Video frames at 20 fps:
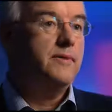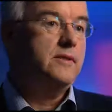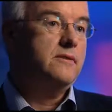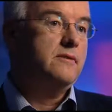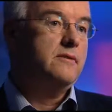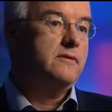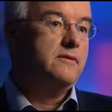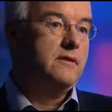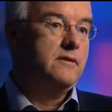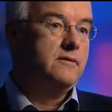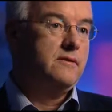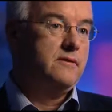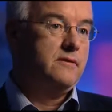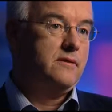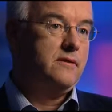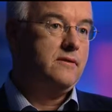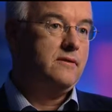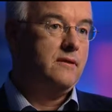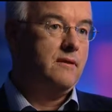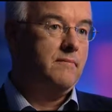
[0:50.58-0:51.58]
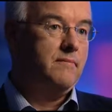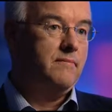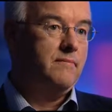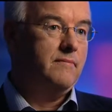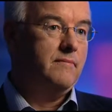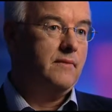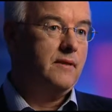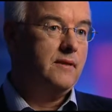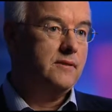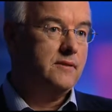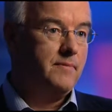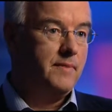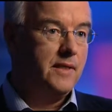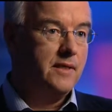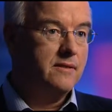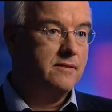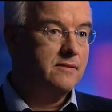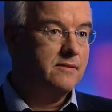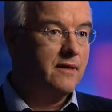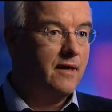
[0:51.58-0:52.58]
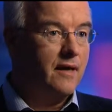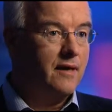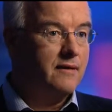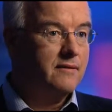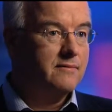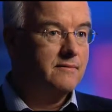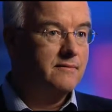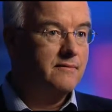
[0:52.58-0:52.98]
business as a system is a big insight.